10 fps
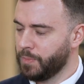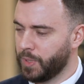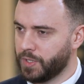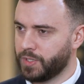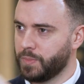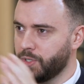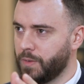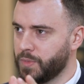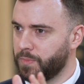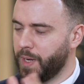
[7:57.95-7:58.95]
because
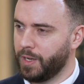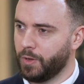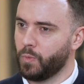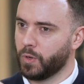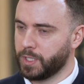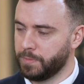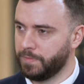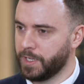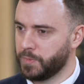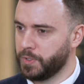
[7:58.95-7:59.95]
sometimes, depending on what type of
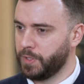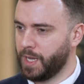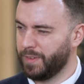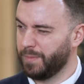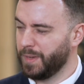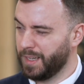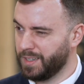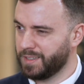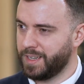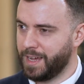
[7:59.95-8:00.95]
investments you have, it
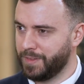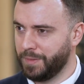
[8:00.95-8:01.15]
doesn't have the